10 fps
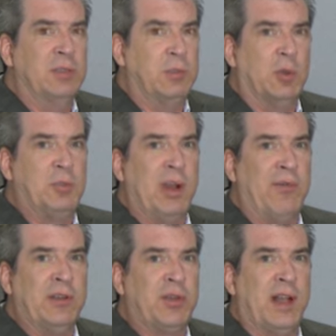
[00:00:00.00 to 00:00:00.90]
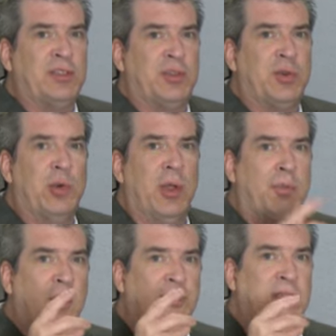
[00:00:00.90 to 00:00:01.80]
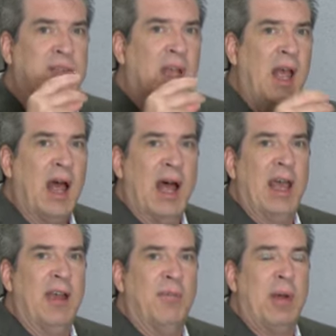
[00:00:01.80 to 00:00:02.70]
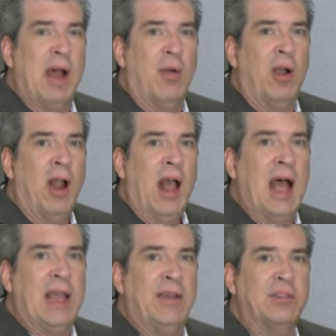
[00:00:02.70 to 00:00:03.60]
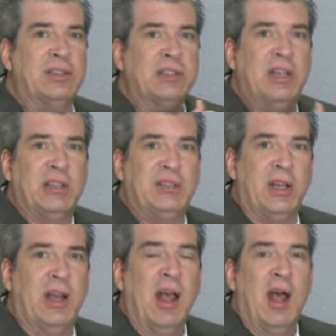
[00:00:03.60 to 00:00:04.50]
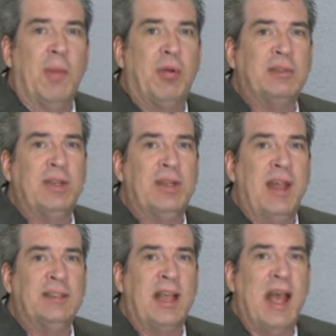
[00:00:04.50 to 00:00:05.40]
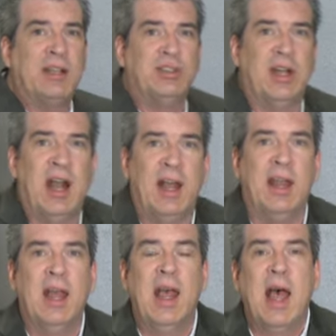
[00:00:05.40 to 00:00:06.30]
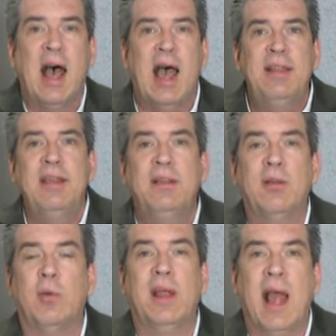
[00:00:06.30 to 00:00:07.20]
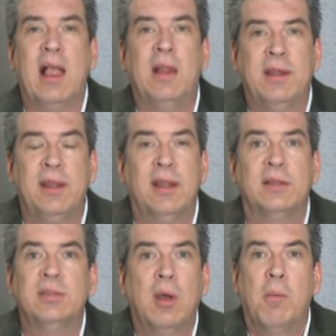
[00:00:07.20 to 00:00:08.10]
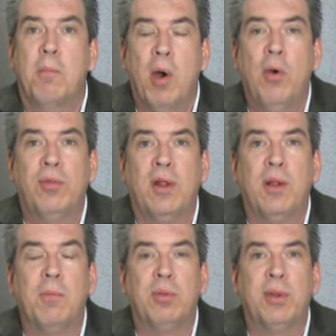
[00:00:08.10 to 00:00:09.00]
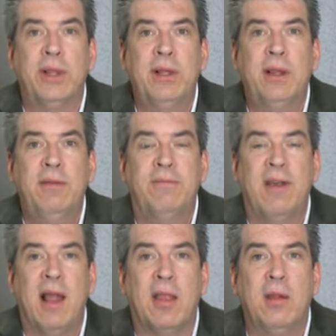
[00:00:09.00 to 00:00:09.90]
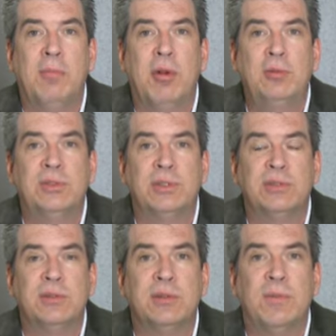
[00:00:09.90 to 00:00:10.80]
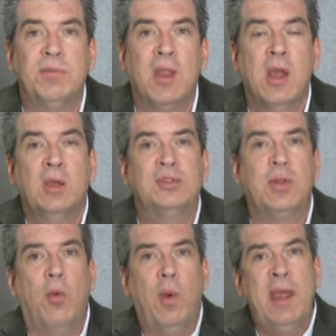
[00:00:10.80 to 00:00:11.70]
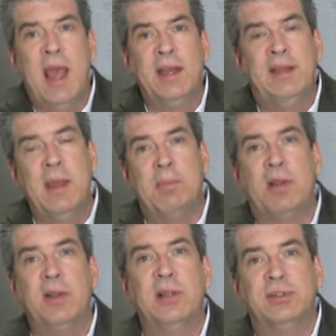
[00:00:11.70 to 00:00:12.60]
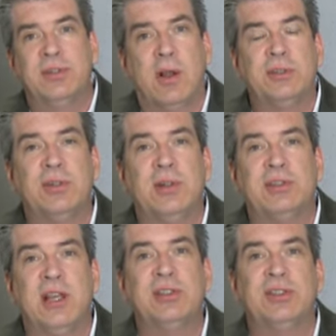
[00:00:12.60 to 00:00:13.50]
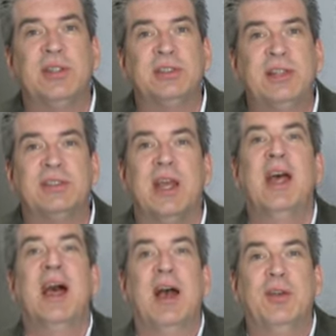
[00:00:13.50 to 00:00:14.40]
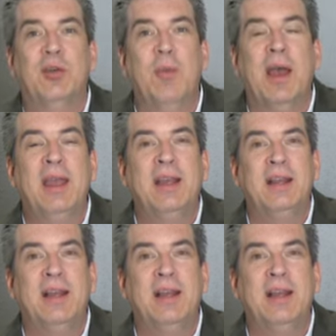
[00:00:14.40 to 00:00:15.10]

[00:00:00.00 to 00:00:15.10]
most beneficial. That's true hypnosis. I have power, I give a suggestion, a person takes action on it. I think the reality is both are completely valid approaches. So the way I typically structure a session is this: I do my